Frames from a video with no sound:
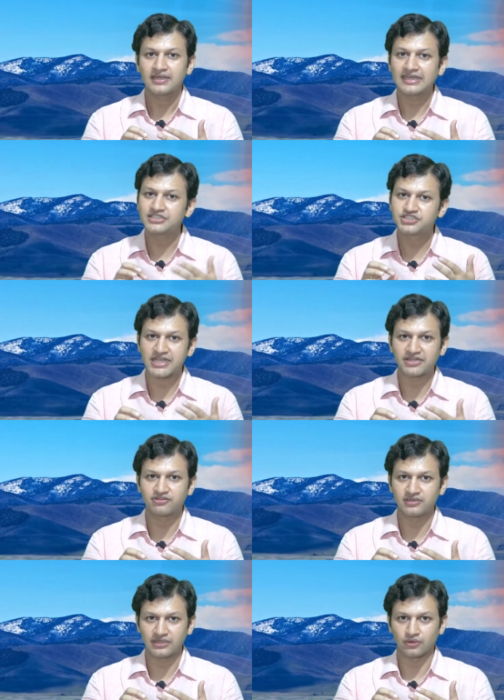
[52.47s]
in
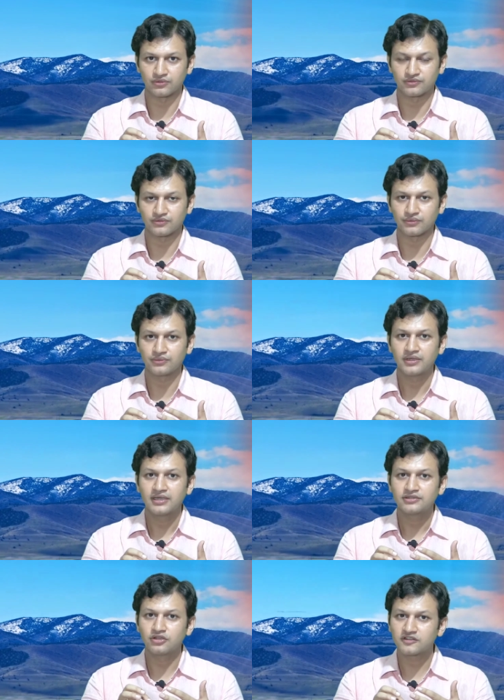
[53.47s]
generally also,
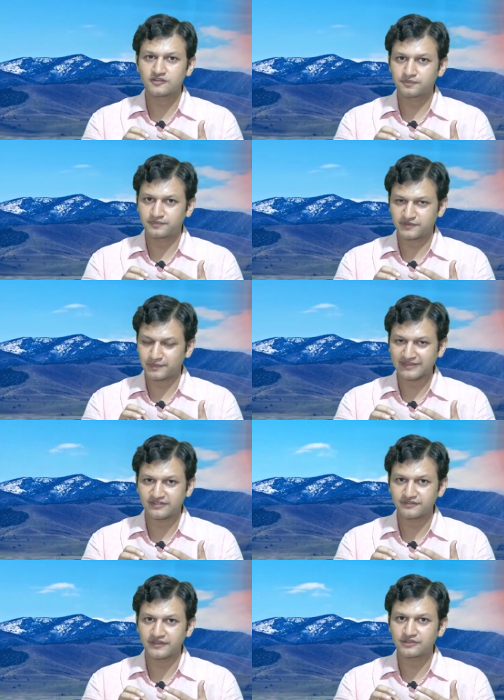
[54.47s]
not
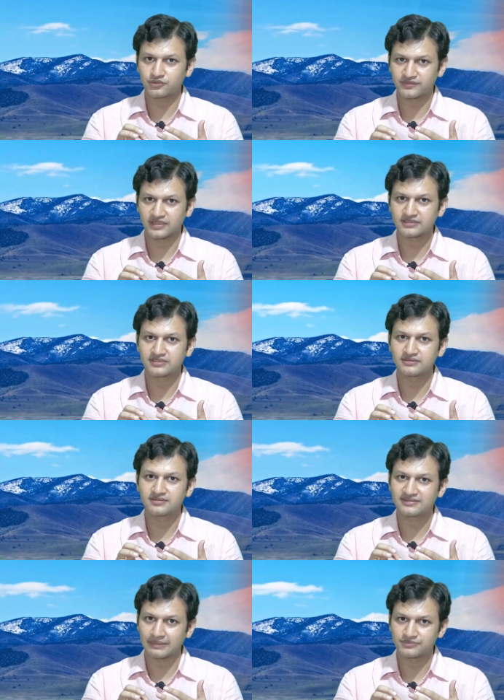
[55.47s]
specific to certain
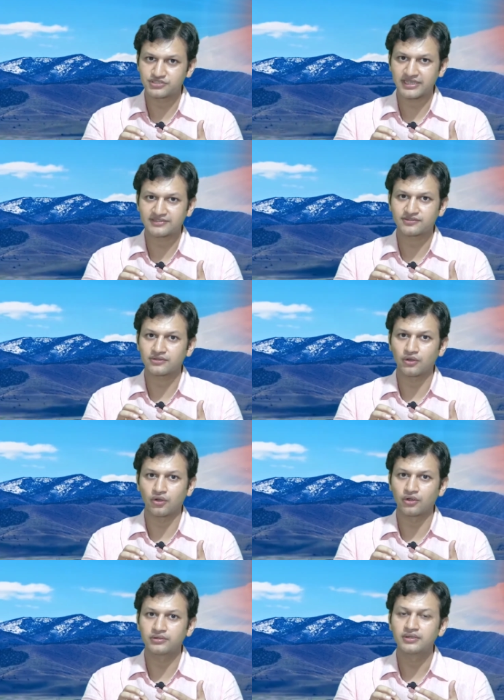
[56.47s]
subjects
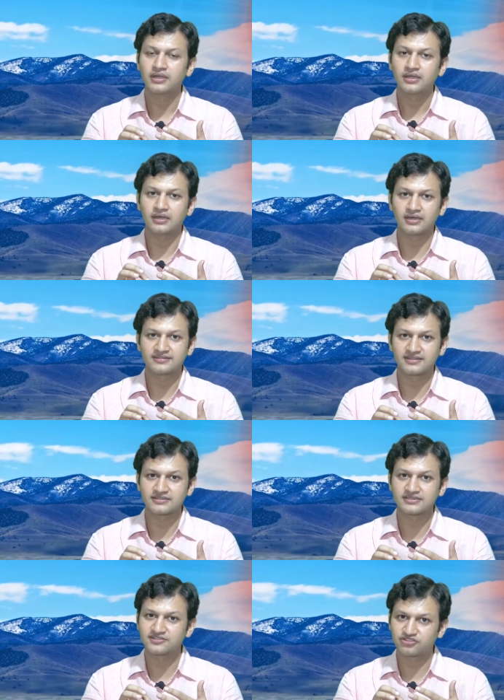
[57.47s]
or uh,
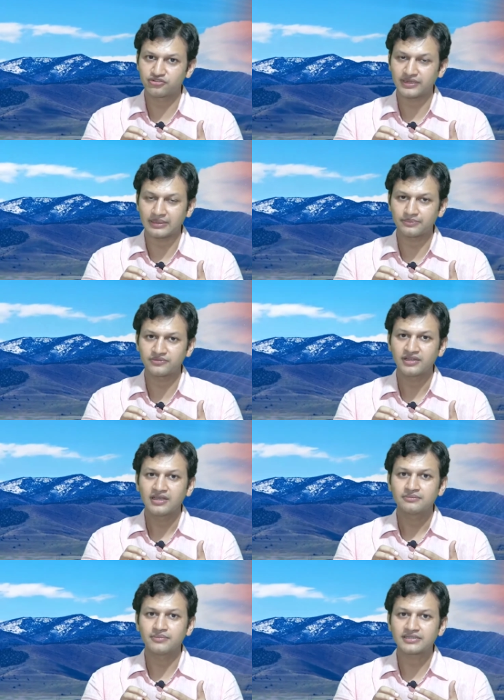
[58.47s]
certain streams,
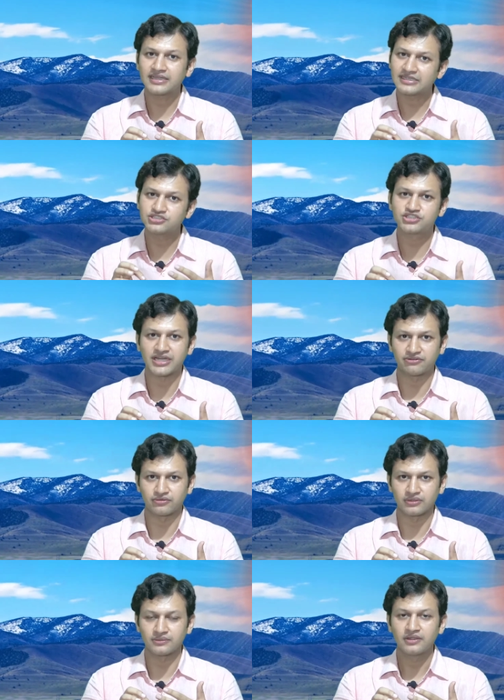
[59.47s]
but in
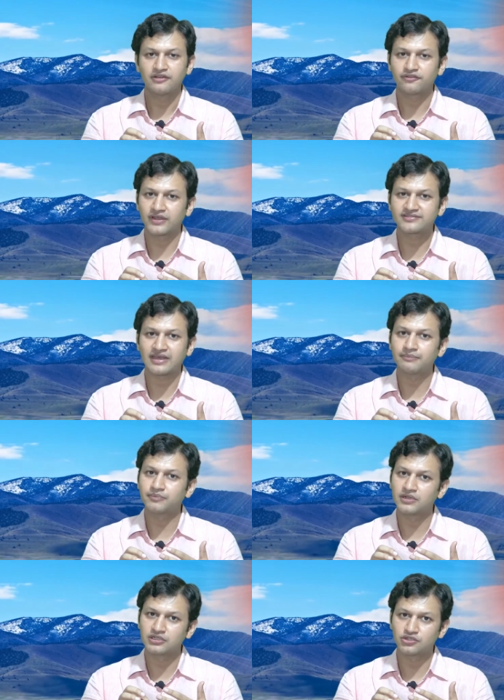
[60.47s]
general, for
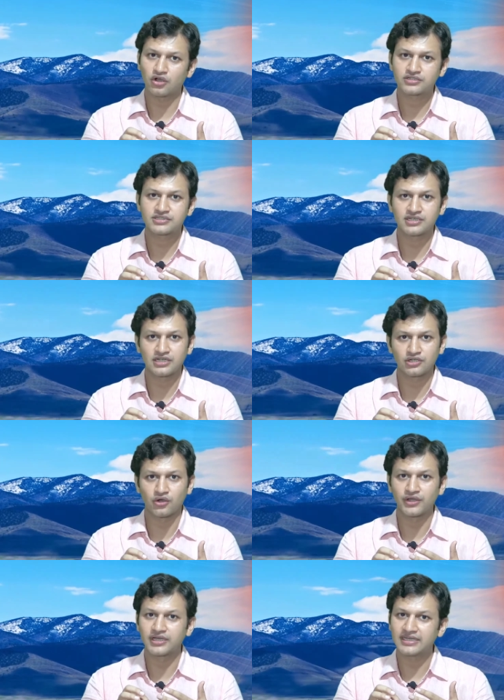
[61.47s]
example, doctor,
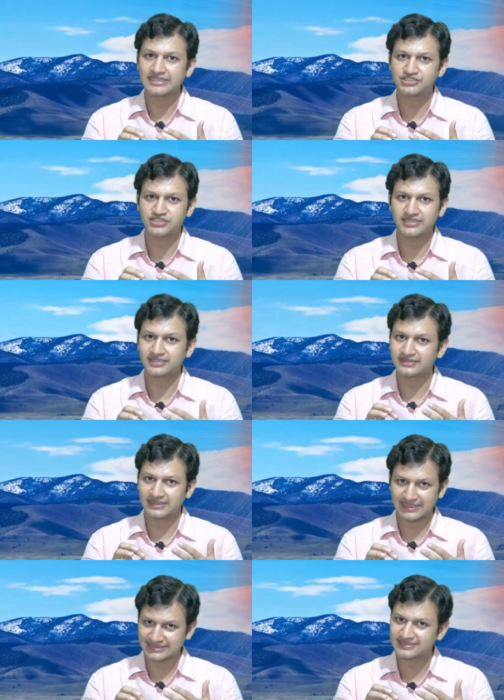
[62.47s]
lawyer, engineer,
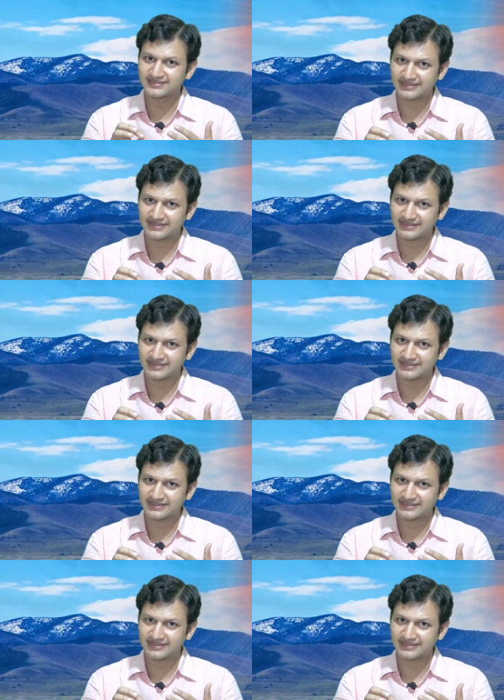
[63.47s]
it is